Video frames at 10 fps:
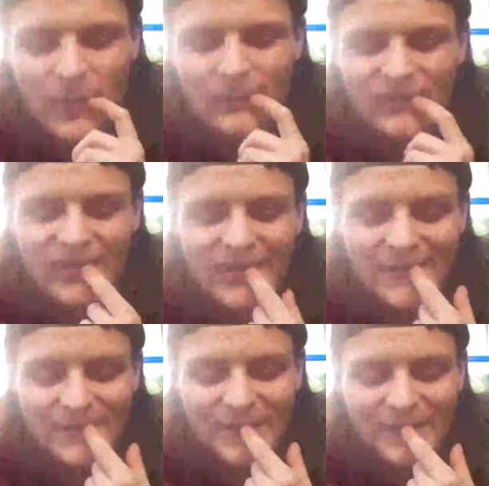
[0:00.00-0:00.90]
probably seen
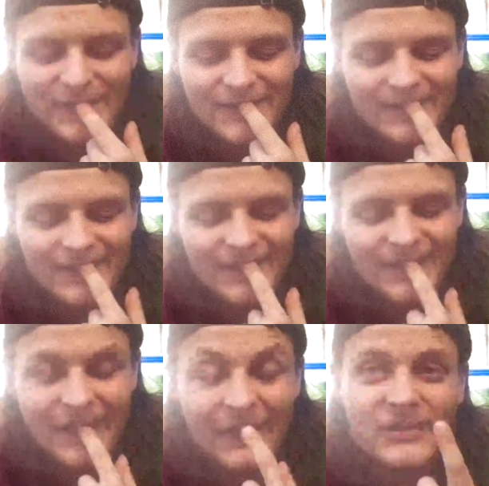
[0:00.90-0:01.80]
it, but
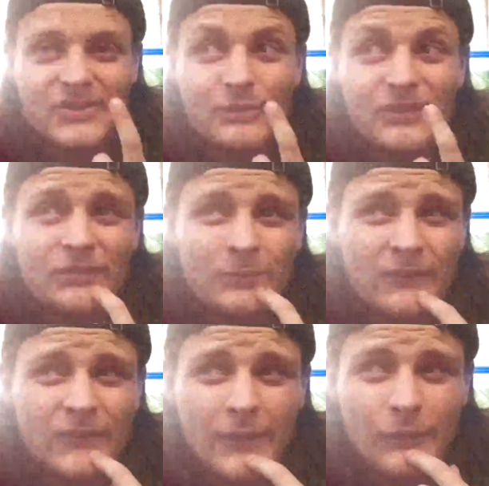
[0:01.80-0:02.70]
yeah, I think Gypsy's
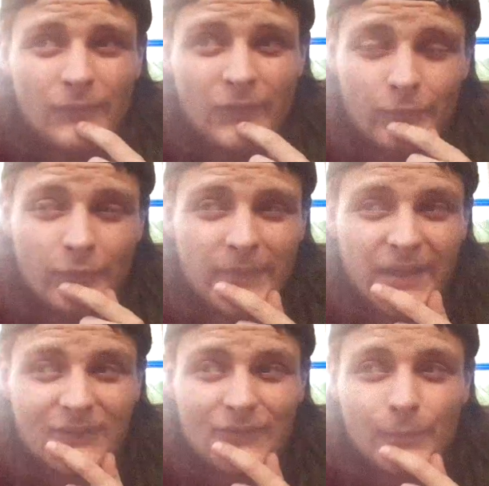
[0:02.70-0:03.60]
my favourite Fleetwood
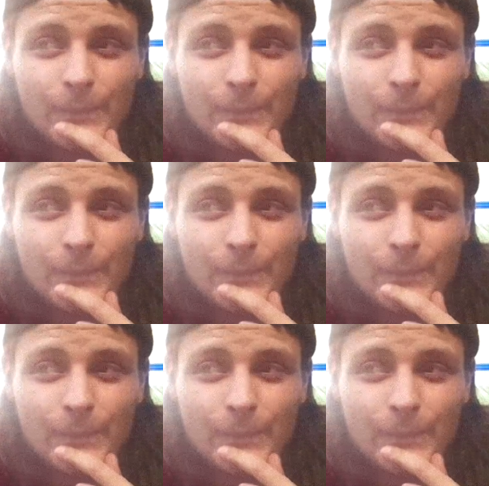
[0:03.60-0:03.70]
Mac song.